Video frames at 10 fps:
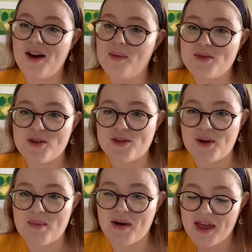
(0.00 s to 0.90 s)
so sorry
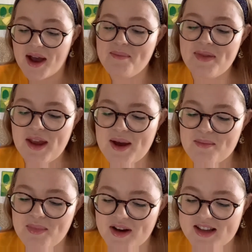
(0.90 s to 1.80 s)
about that.
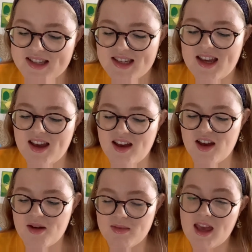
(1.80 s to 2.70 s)
But
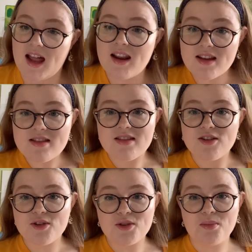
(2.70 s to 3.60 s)
yeah, let's
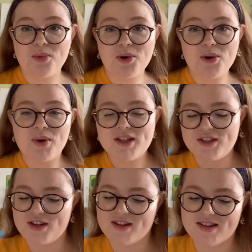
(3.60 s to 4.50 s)
do some more
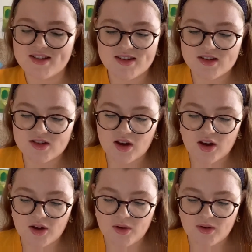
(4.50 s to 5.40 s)
questions.
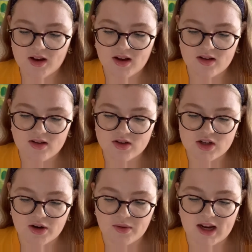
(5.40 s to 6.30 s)
So
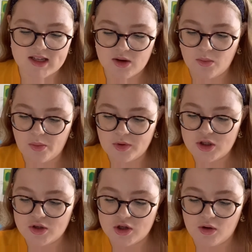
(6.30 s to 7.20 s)
generate, what would
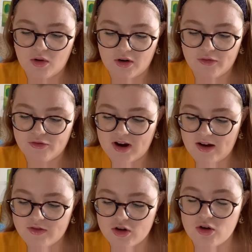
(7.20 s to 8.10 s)
you do on a free
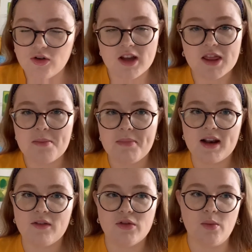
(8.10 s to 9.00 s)
afternoon in the middle
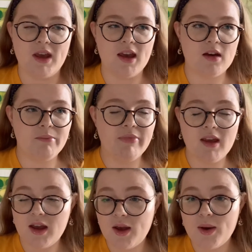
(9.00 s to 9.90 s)
of the week?
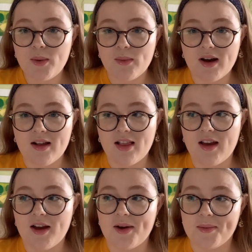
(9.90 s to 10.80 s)
Well,
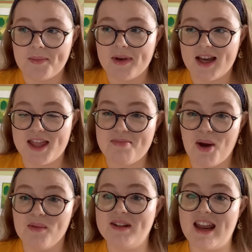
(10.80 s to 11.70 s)
at the
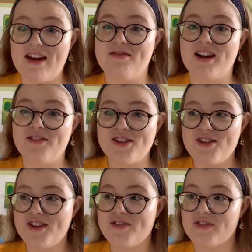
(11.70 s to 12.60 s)
moment every
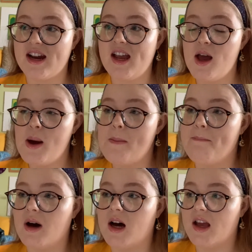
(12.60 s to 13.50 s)
afternoon is free,
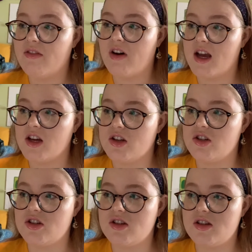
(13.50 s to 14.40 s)
but if I could
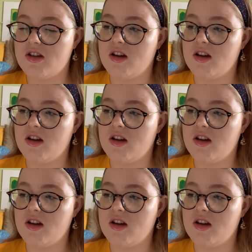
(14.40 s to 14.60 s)
just